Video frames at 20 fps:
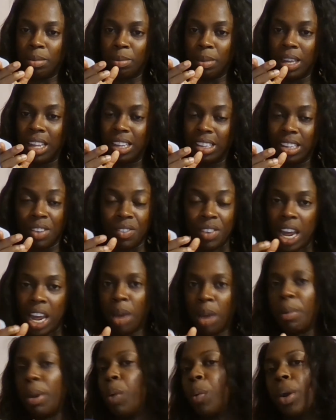because 7
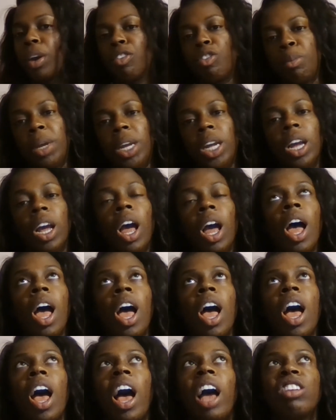a.m. ain't working for
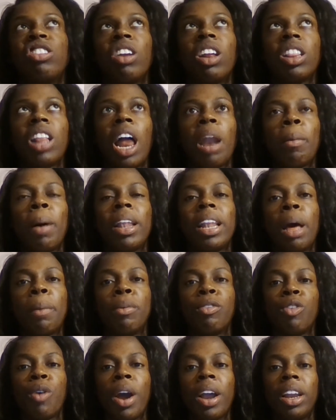me. I should have thought about that
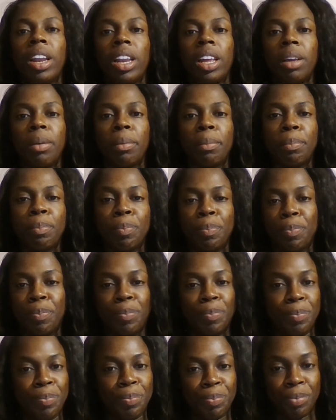before I did it.
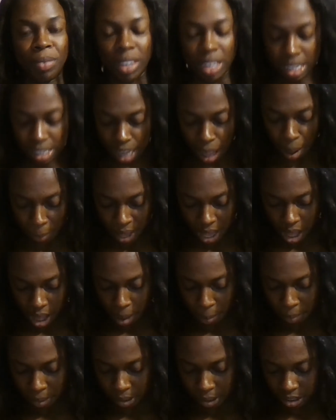Because I'll be
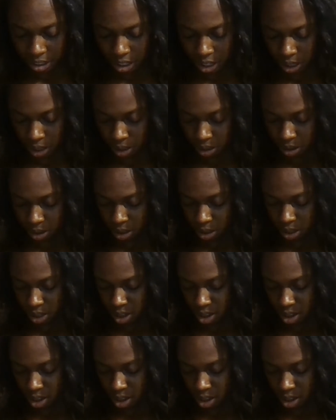up until...